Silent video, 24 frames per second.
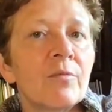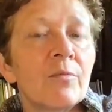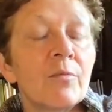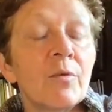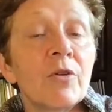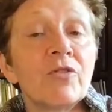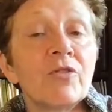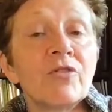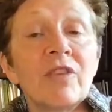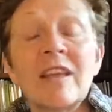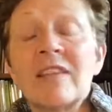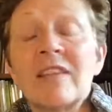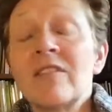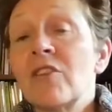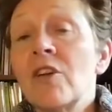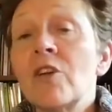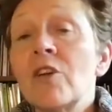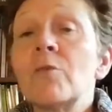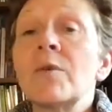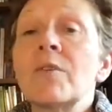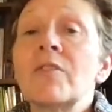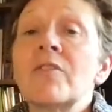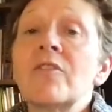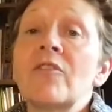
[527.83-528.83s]
It's
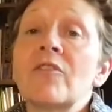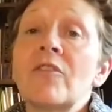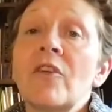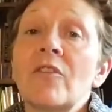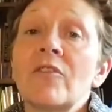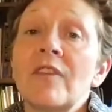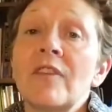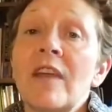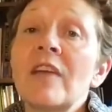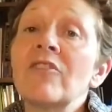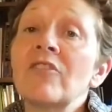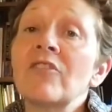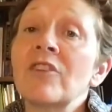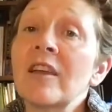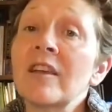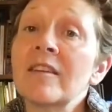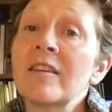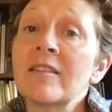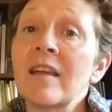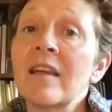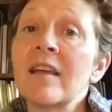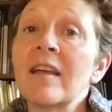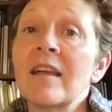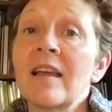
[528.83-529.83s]
good with dissociation
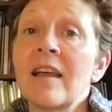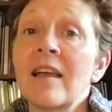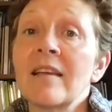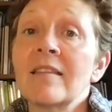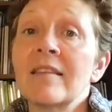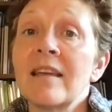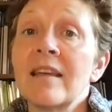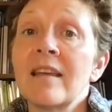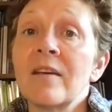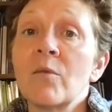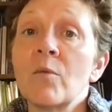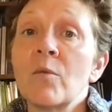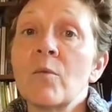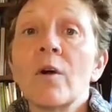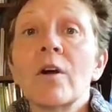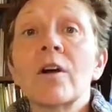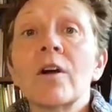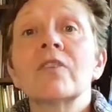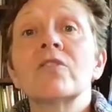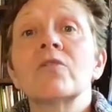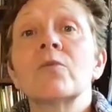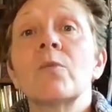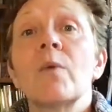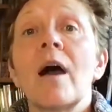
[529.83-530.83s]
because it
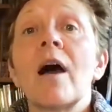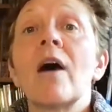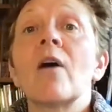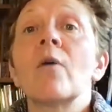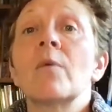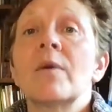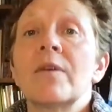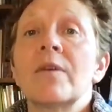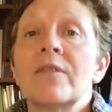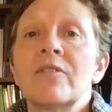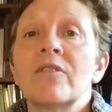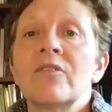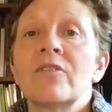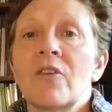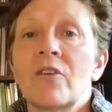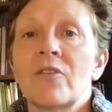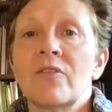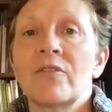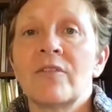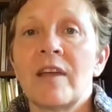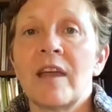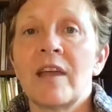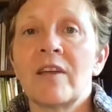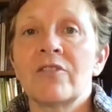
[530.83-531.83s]
works well with
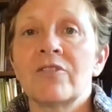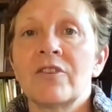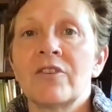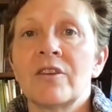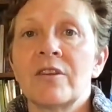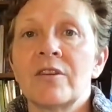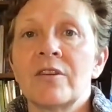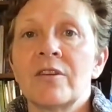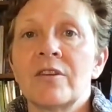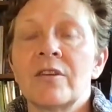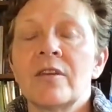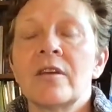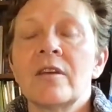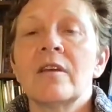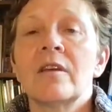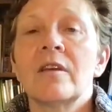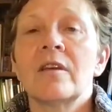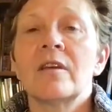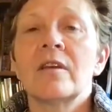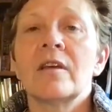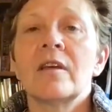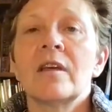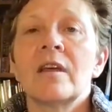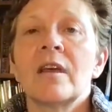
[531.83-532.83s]
dissociation.
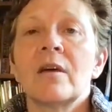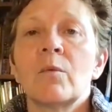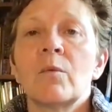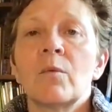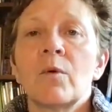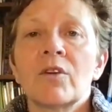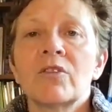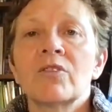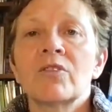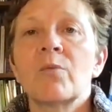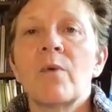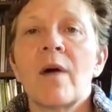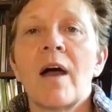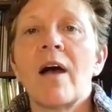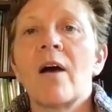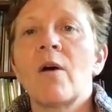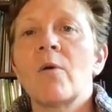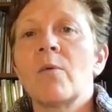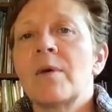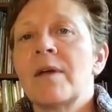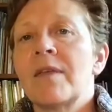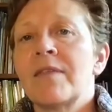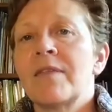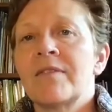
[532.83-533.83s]
It works
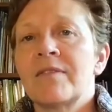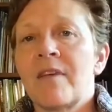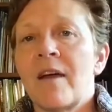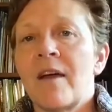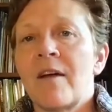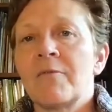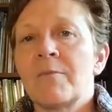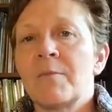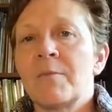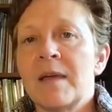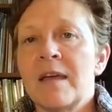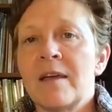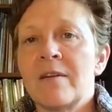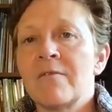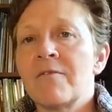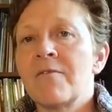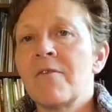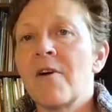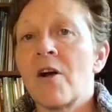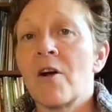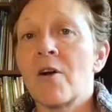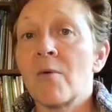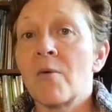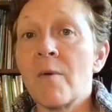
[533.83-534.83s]
well with stuff being
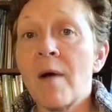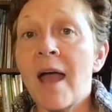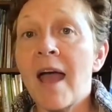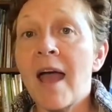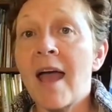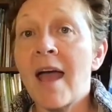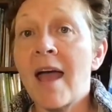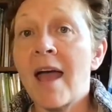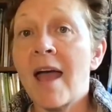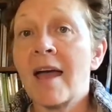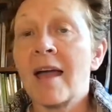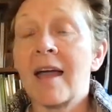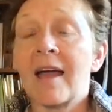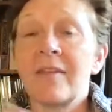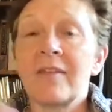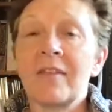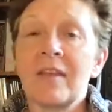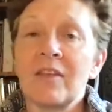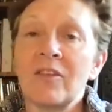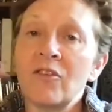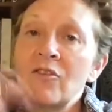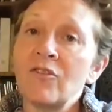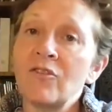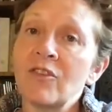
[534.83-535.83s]
far away, and
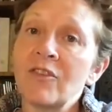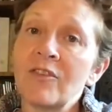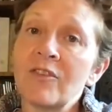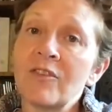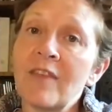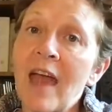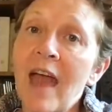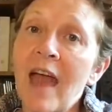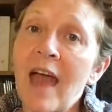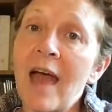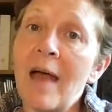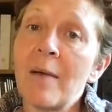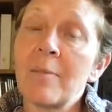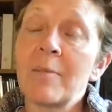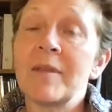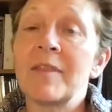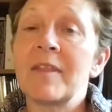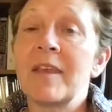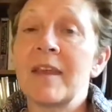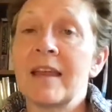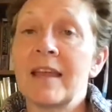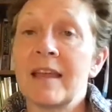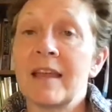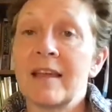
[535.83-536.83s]
then you just tap and
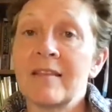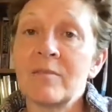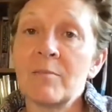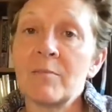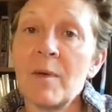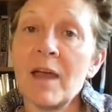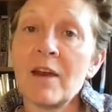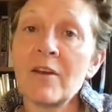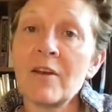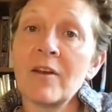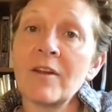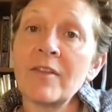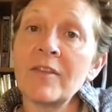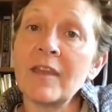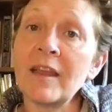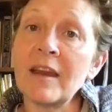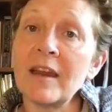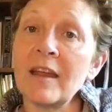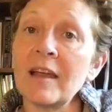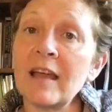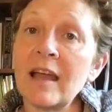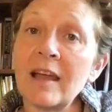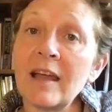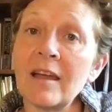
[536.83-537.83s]
then it gets better and then
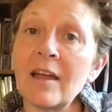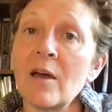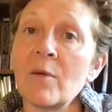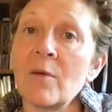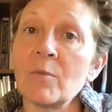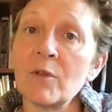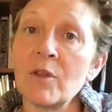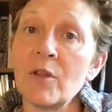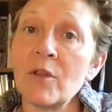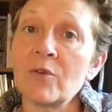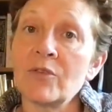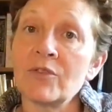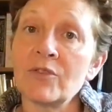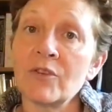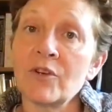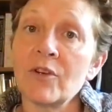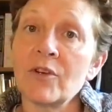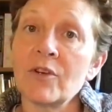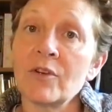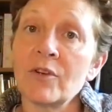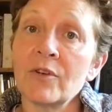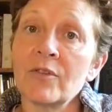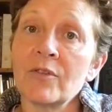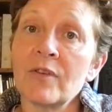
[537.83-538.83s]
it can come
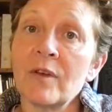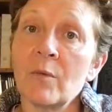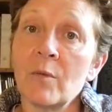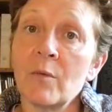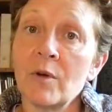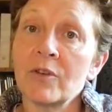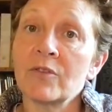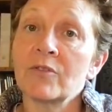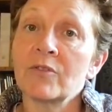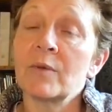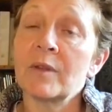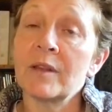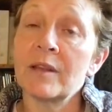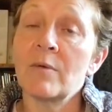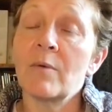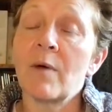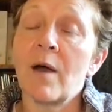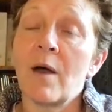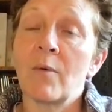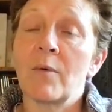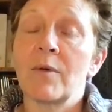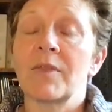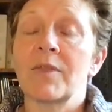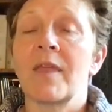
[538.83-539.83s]
closer. It works really
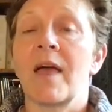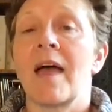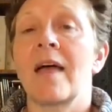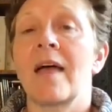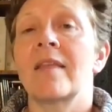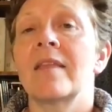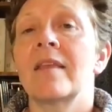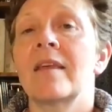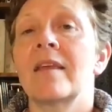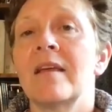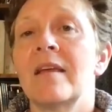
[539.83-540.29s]
well with that.